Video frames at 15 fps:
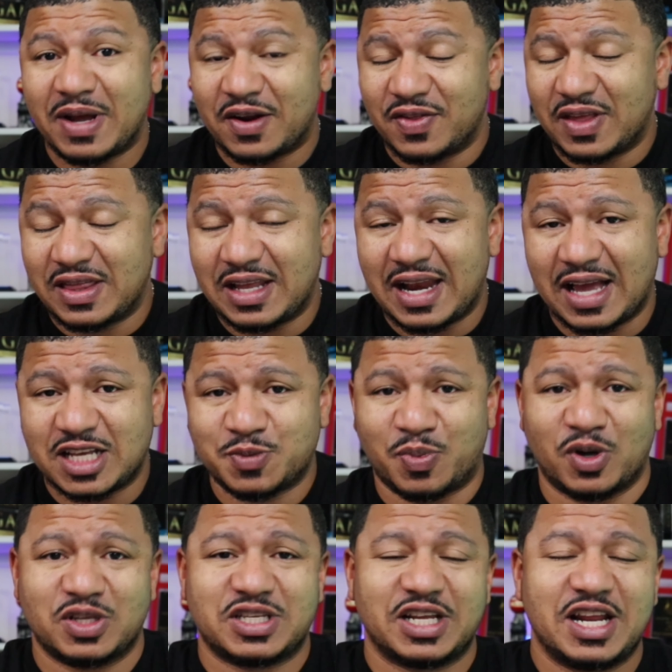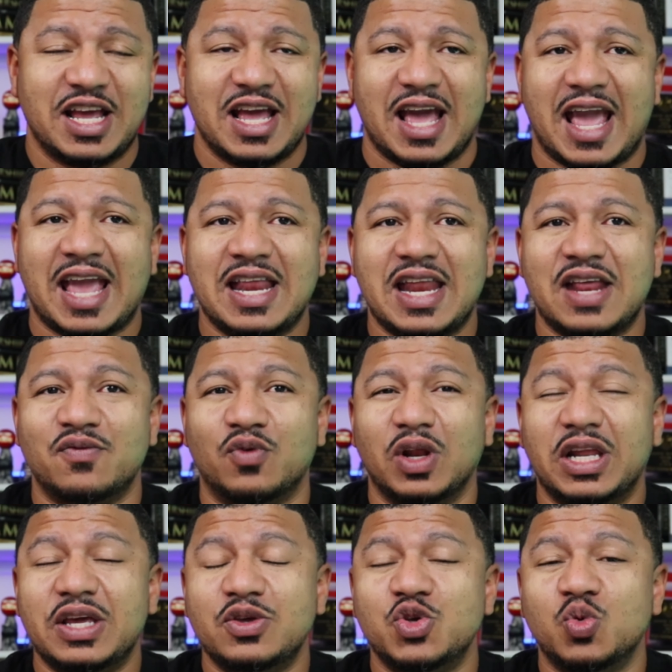than the next person, and
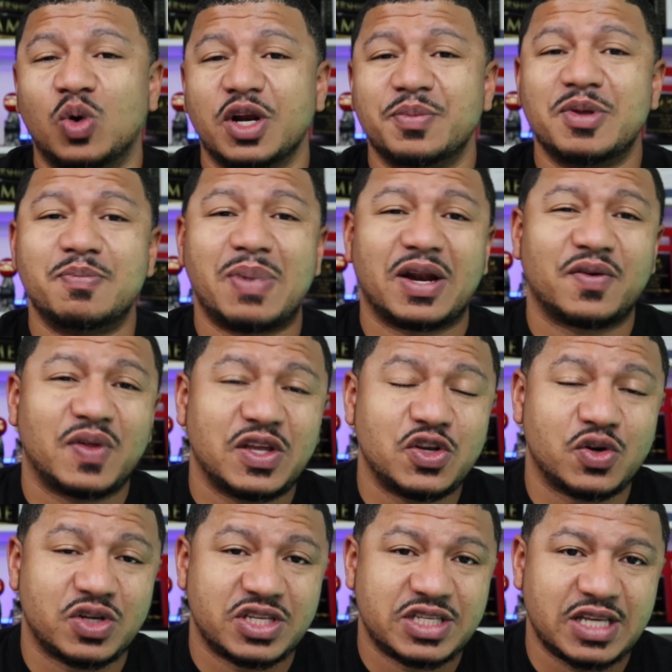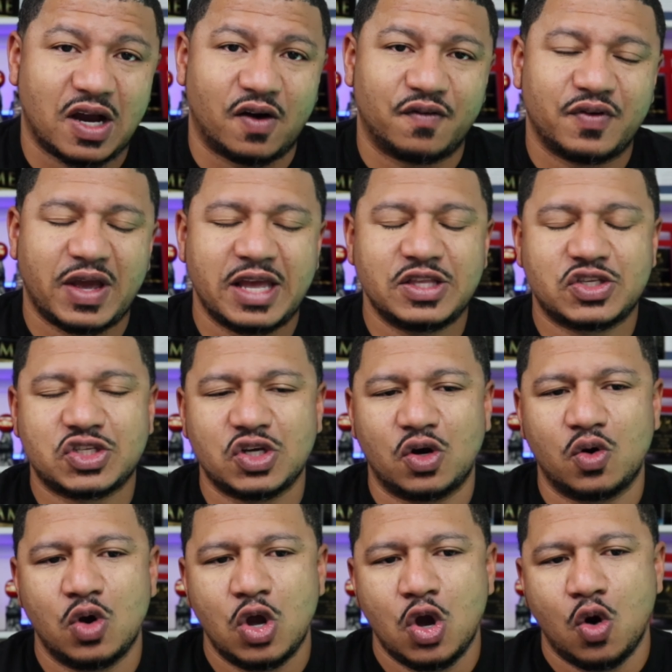really you want to be better than yourself. And
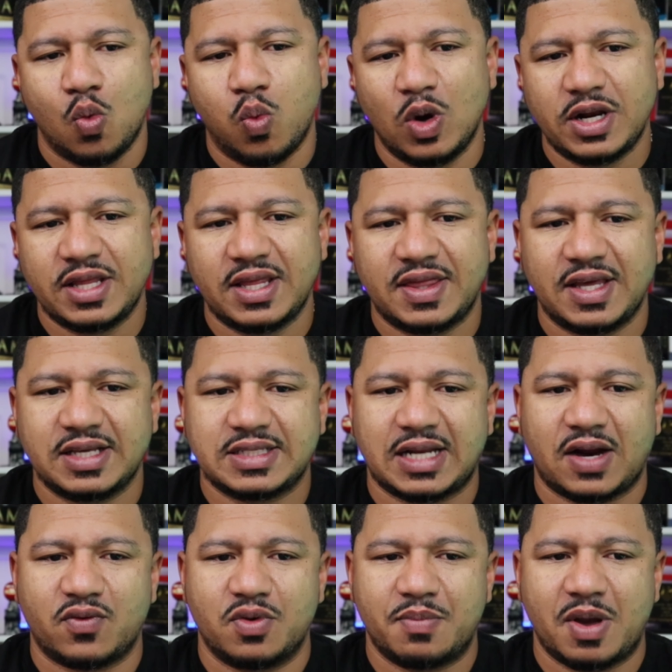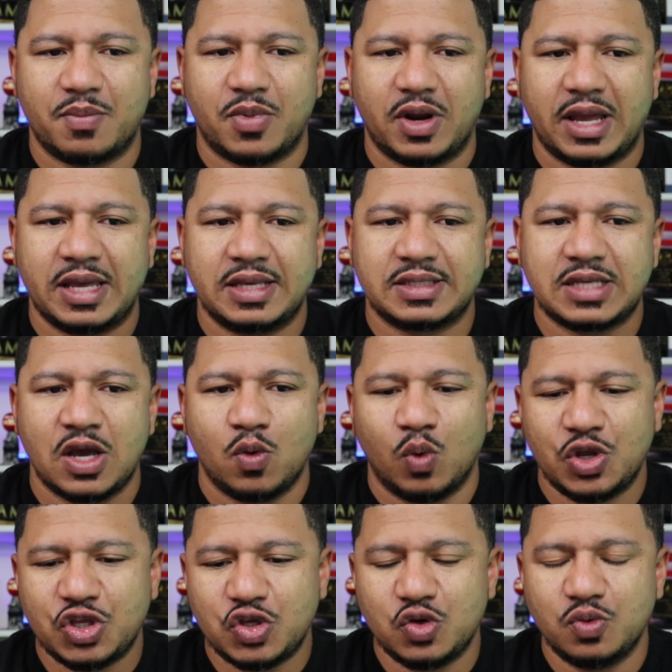so one of the things that I remember is
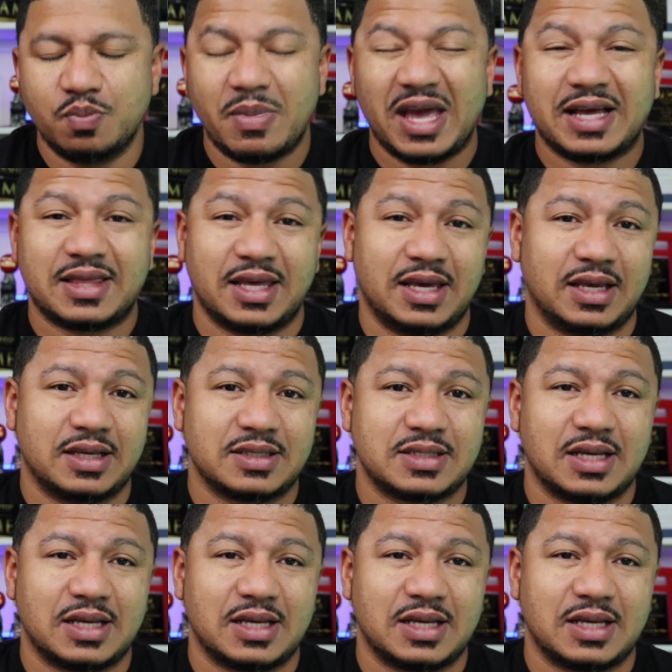when you make things